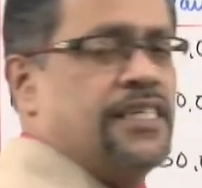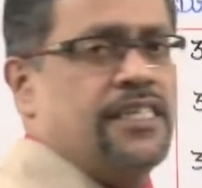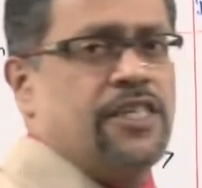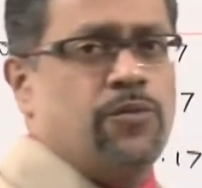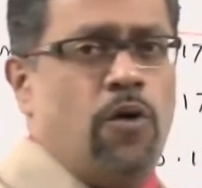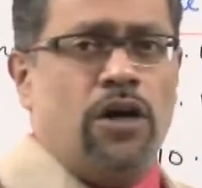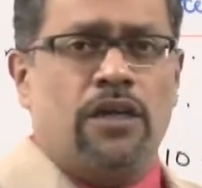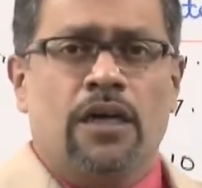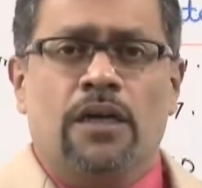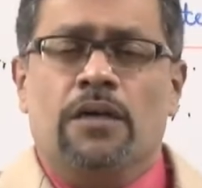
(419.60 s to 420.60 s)
This is what
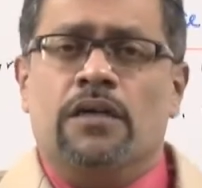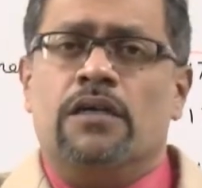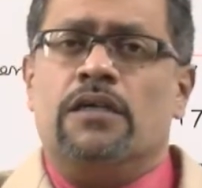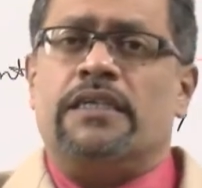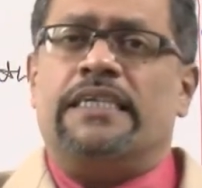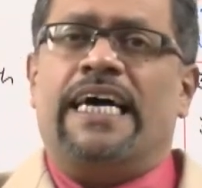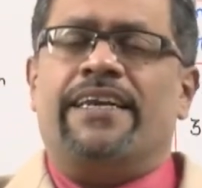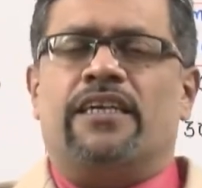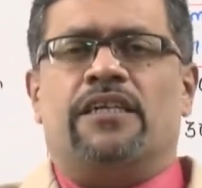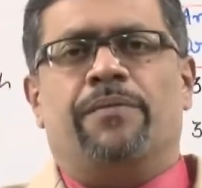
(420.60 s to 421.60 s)

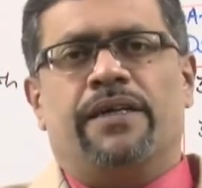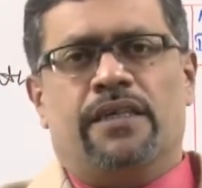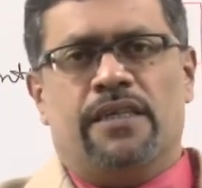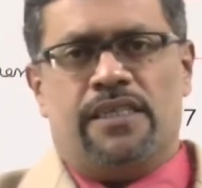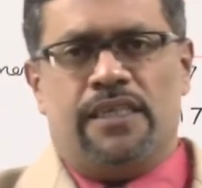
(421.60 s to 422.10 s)
direct method